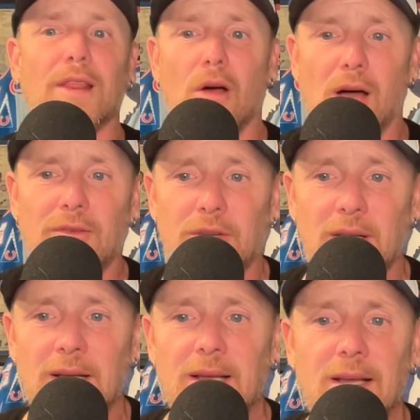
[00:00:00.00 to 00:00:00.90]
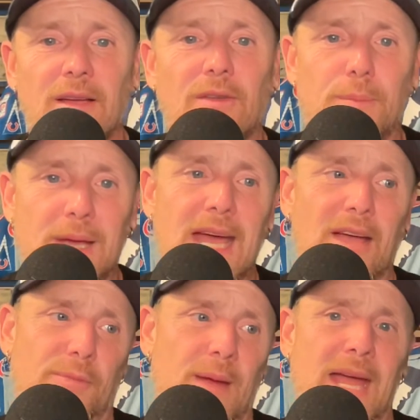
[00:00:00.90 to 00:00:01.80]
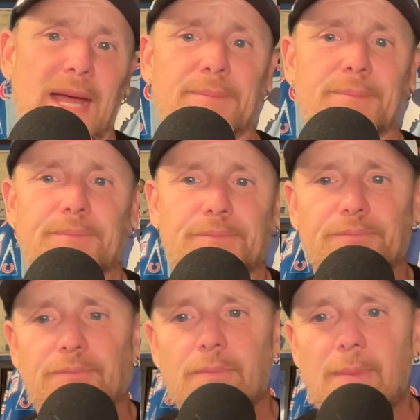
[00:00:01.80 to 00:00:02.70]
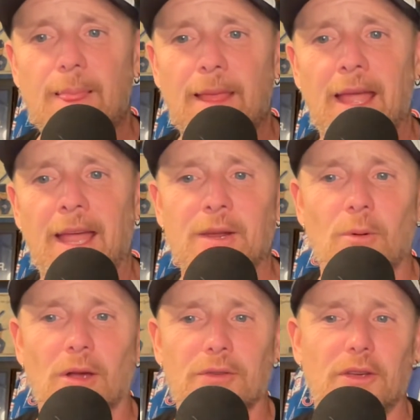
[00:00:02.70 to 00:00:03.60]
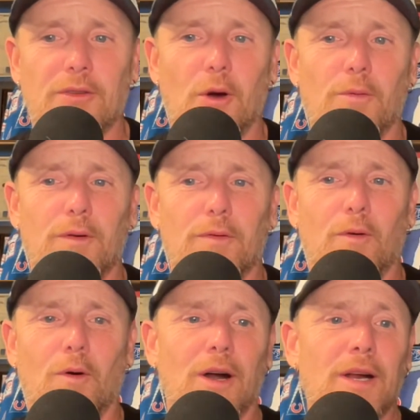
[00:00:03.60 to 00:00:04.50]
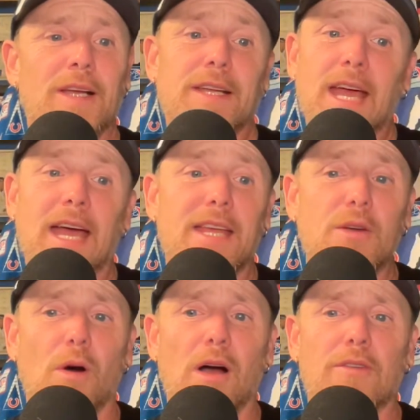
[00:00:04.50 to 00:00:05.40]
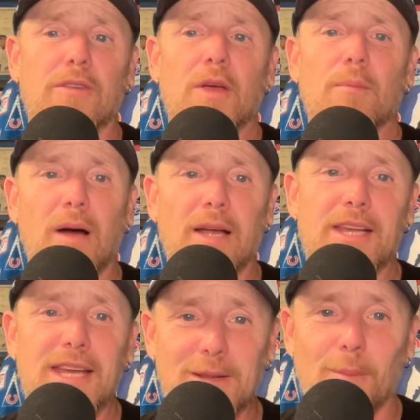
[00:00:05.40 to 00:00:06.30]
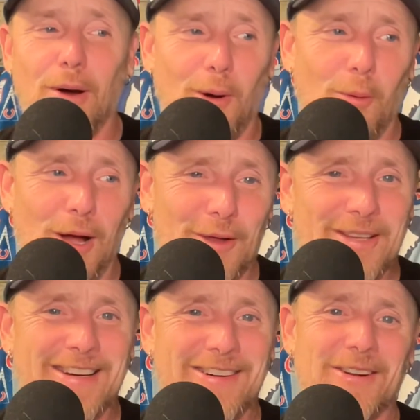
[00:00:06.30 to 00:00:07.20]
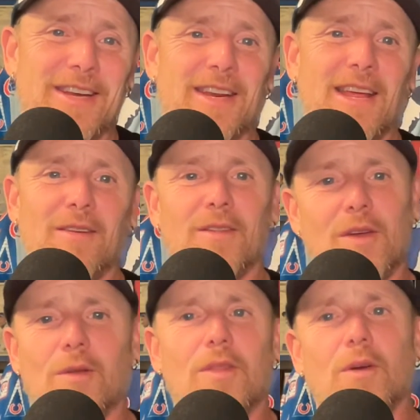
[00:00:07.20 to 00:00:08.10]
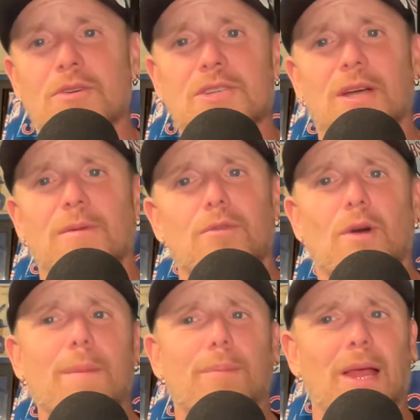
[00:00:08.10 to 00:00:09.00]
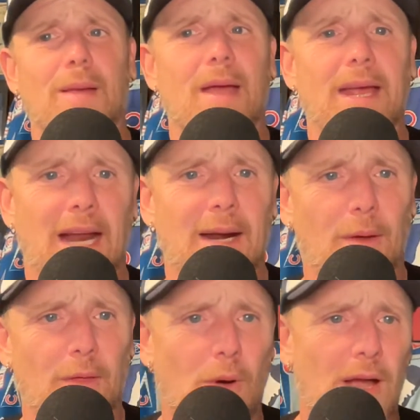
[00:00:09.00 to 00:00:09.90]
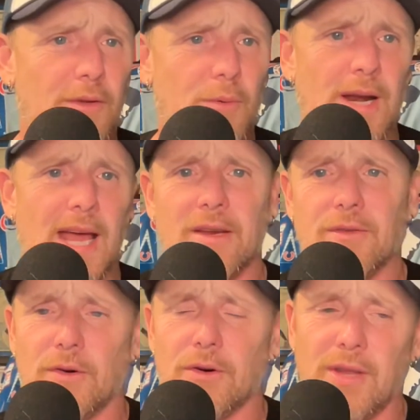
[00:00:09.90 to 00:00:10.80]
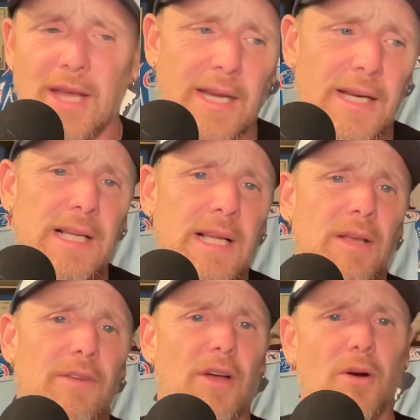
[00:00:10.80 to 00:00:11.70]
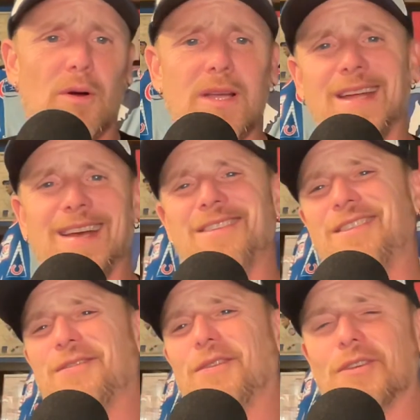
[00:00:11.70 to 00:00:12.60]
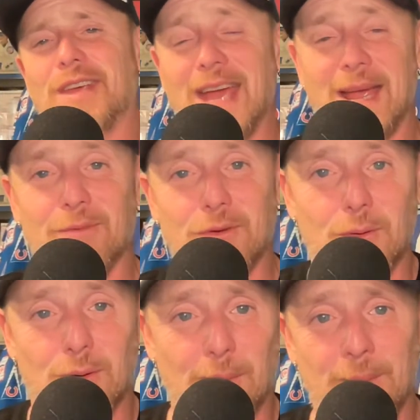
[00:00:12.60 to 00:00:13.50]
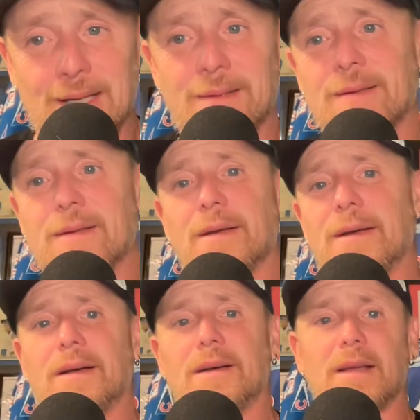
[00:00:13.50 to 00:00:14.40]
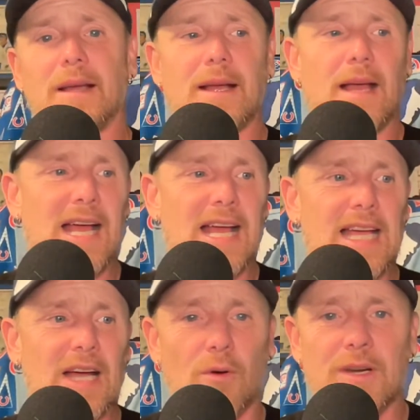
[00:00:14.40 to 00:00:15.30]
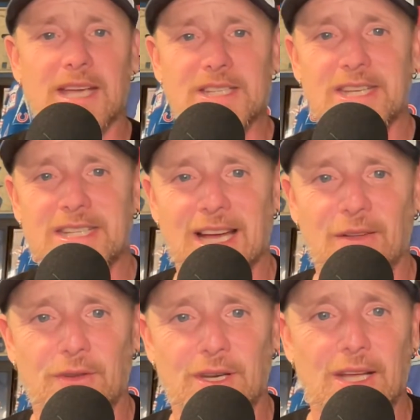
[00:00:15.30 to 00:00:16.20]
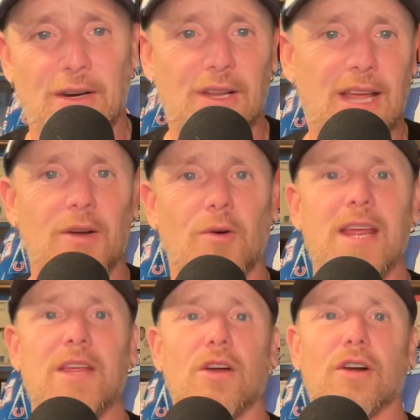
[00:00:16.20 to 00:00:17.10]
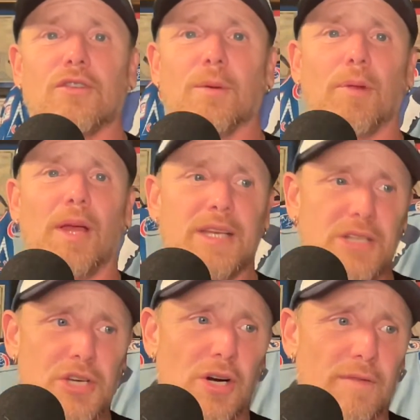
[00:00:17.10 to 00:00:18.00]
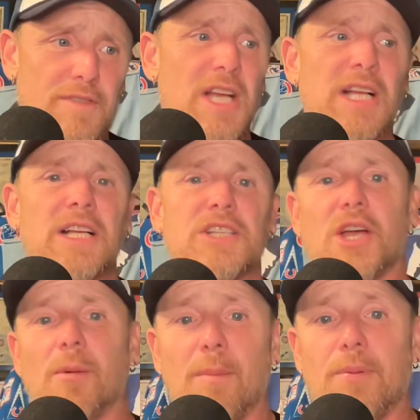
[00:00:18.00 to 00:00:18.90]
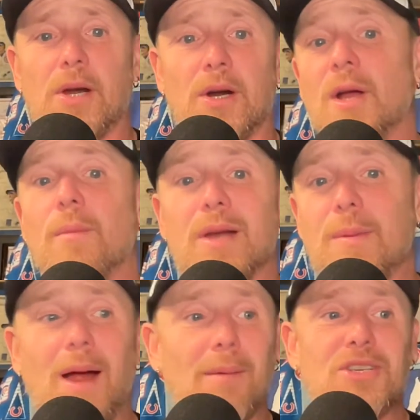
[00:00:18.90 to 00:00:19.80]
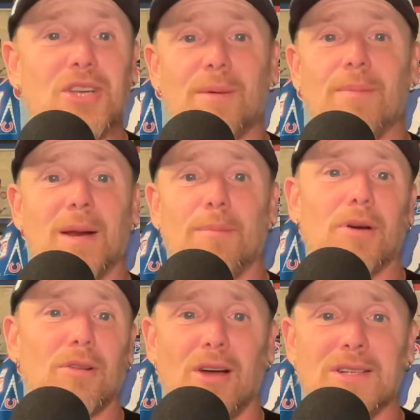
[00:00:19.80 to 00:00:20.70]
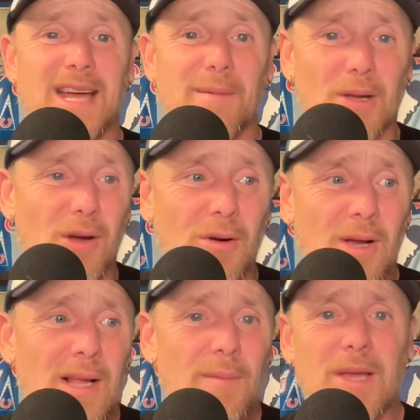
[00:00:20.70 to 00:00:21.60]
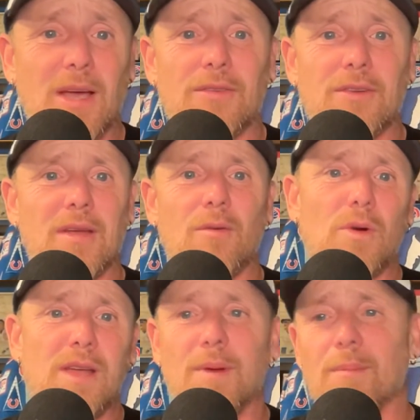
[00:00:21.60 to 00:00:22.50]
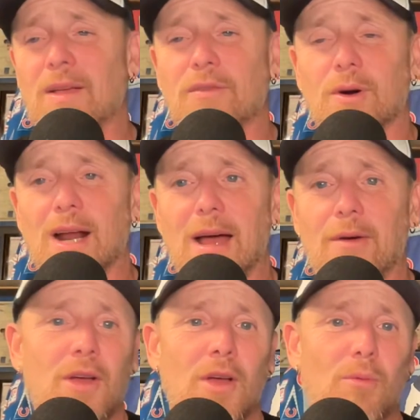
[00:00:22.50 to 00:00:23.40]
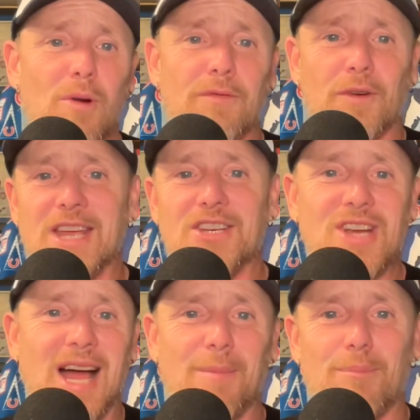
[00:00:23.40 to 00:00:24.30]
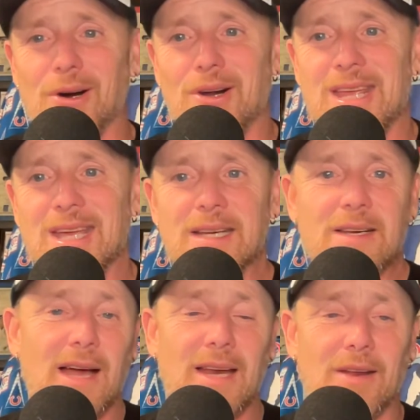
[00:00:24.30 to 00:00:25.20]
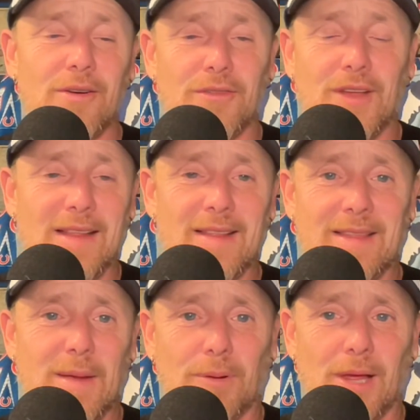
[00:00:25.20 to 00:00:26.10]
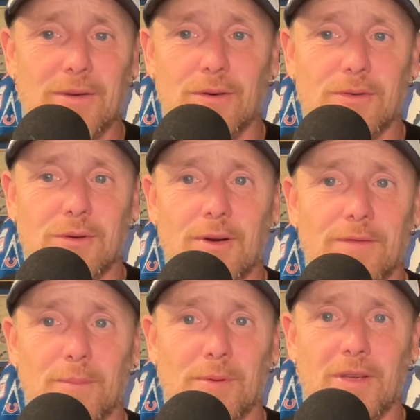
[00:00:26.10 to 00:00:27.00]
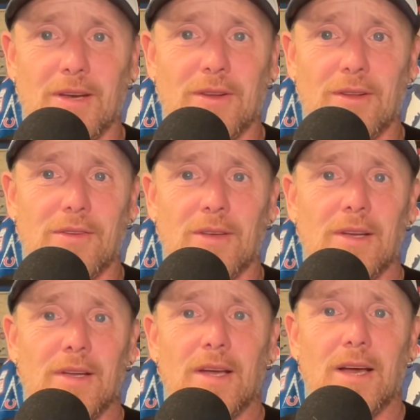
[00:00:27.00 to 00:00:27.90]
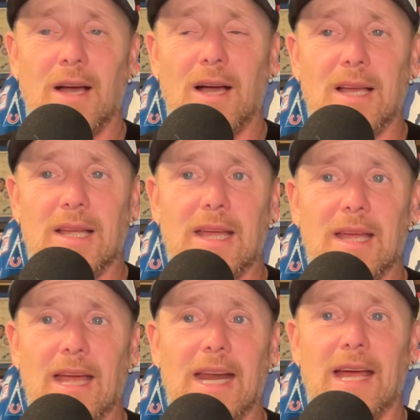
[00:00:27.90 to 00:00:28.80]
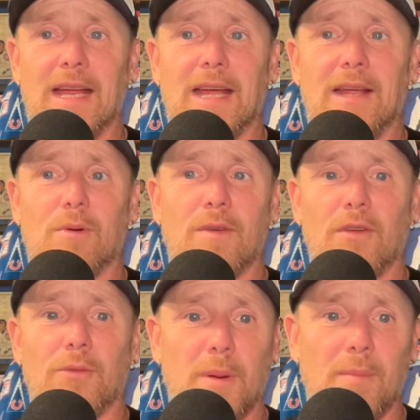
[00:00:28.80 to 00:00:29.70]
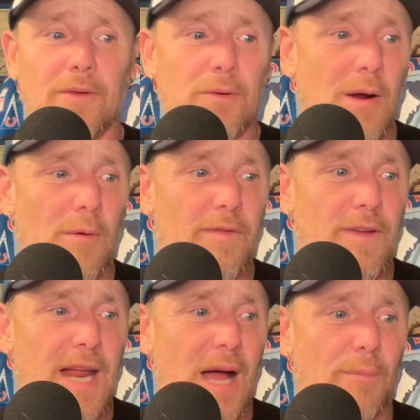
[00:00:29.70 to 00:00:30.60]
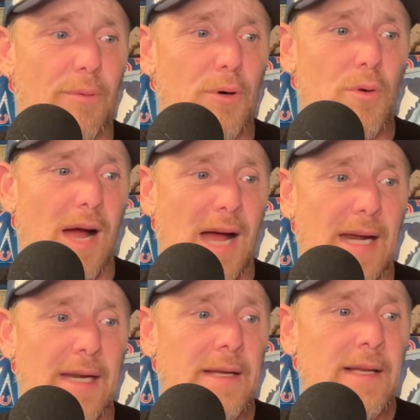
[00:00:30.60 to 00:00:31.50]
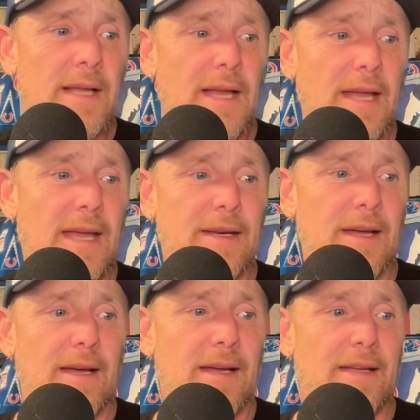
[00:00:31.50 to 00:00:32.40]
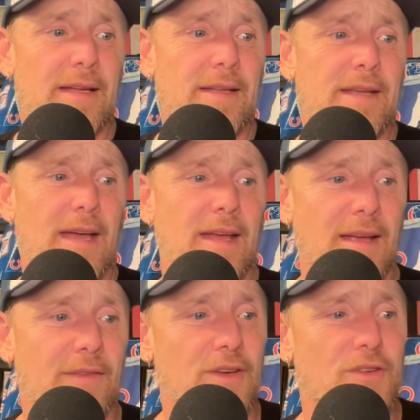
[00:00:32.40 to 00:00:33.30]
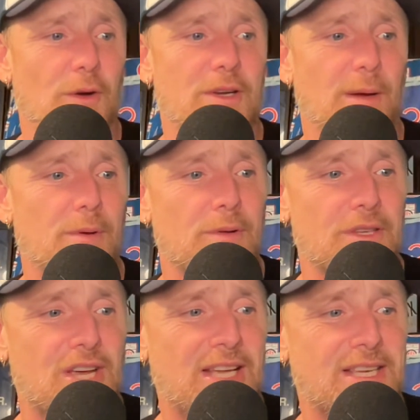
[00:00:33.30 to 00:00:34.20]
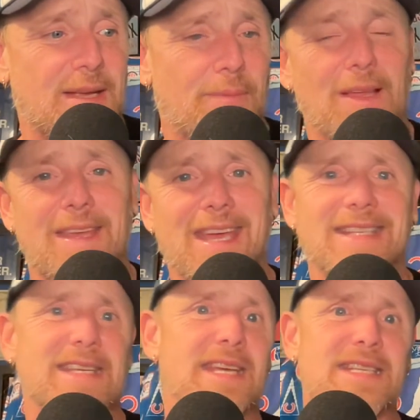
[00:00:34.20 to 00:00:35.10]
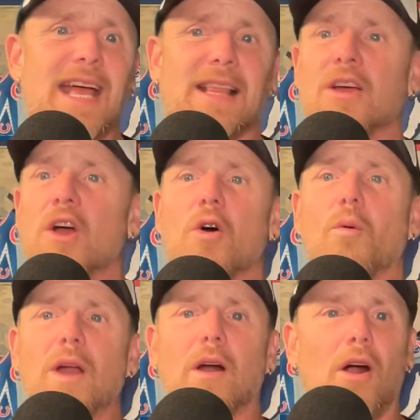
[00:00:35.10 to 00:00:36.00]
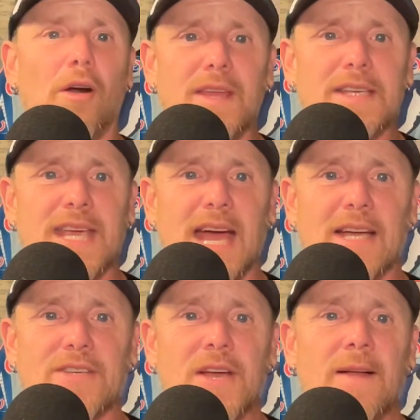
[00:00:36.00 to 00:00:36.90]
loss is BS, man. Andy Wells says 0 for 4. Yeah, he was, but he hit the ball well. There was a great play made on him. Otherwise, he would have had his first hit. So, yeah, it's his first game, too. I mean, Owen Casey's a talented hitter. He had a great year at AAA. He deserves to come up here, but he probably should have been up here a long time ago because we've been messing around with freaking John Birdie. Now, I understand that they play two different positions. And we've also been messing around with Vidal Brujan. And I see Joey W in the chat saying, play the kids. Exactly. Where are these guys?